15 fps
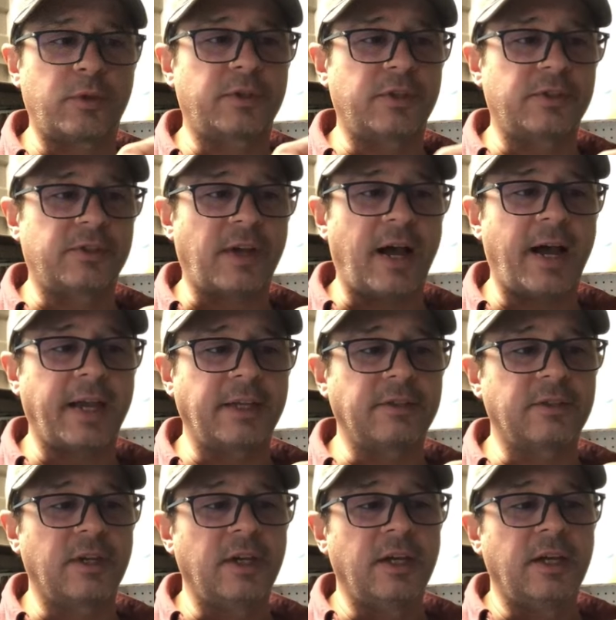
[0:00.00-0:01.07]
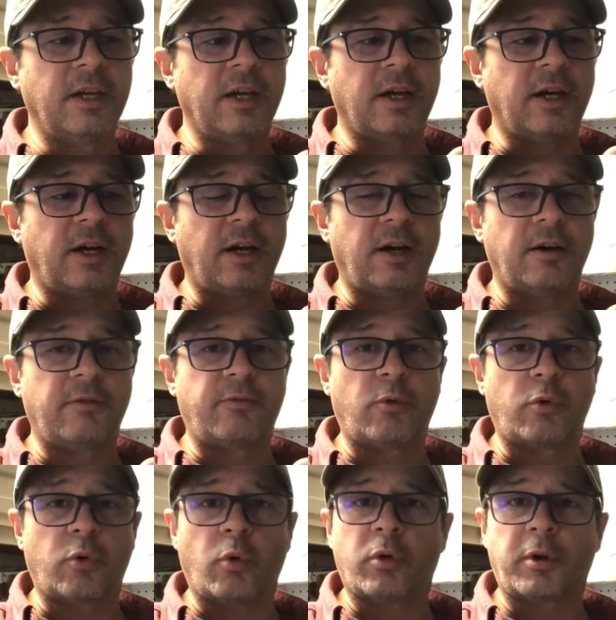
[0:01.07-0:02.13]
designed
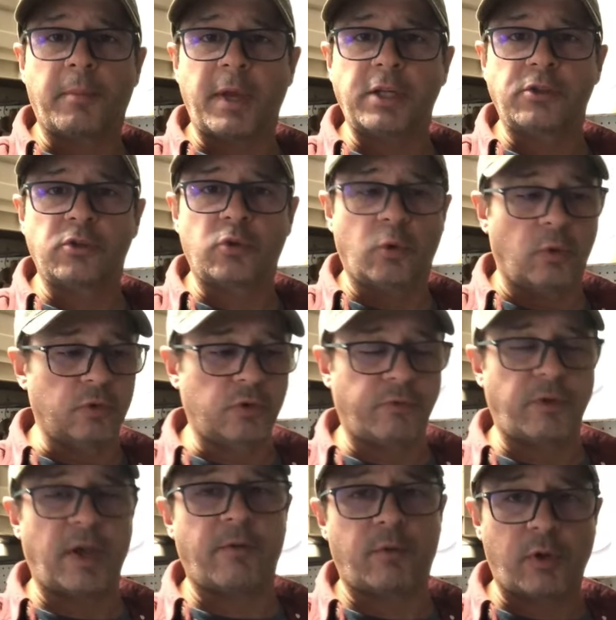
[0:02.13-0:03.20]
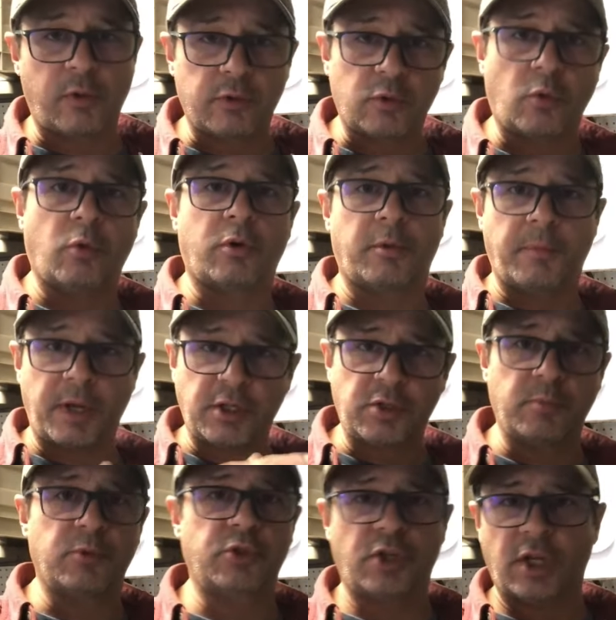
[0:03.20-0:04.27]
for automation tools. So if you have one of those
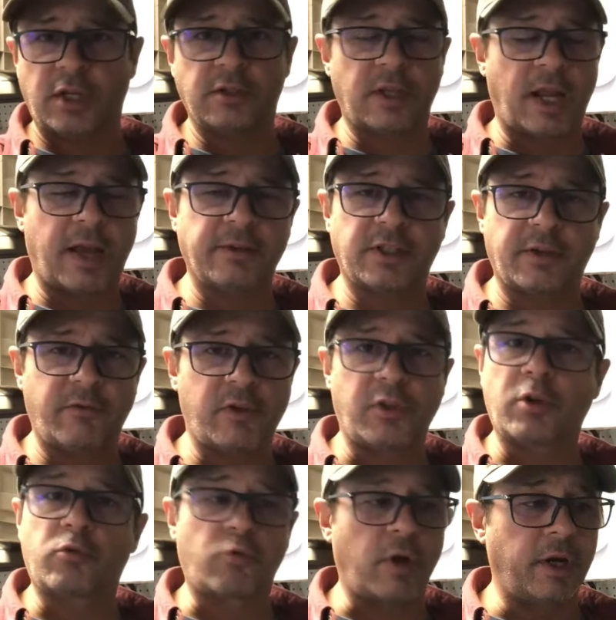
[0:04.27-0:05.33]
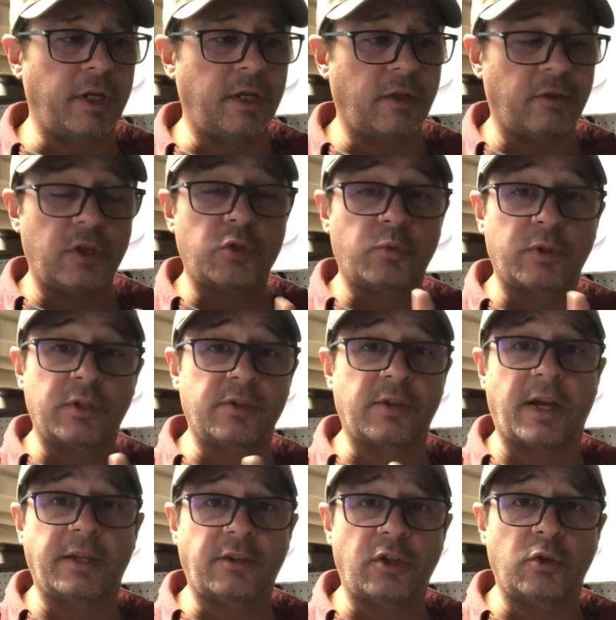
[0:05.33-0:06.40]
automation machines that has everything running, these were
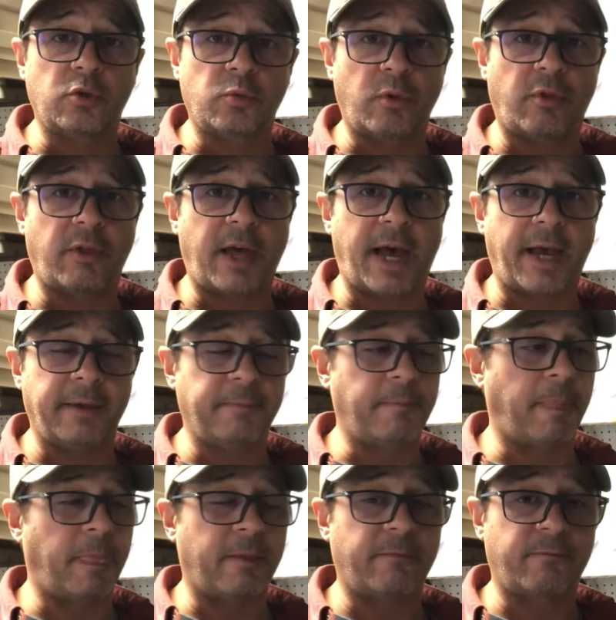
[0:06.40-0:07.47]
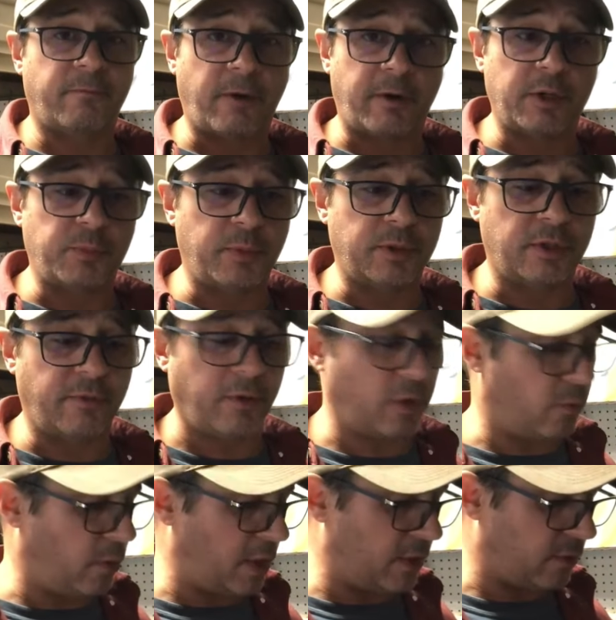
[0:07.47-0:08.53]
designed to use with that. Very specific
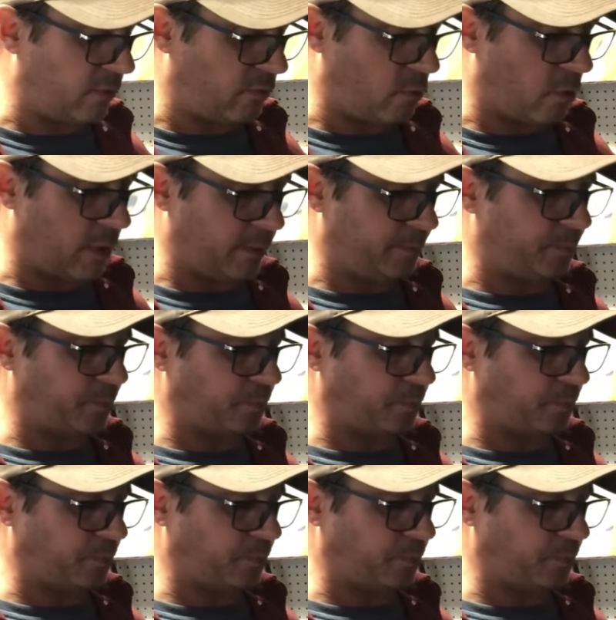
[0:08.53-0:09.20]
reason for it.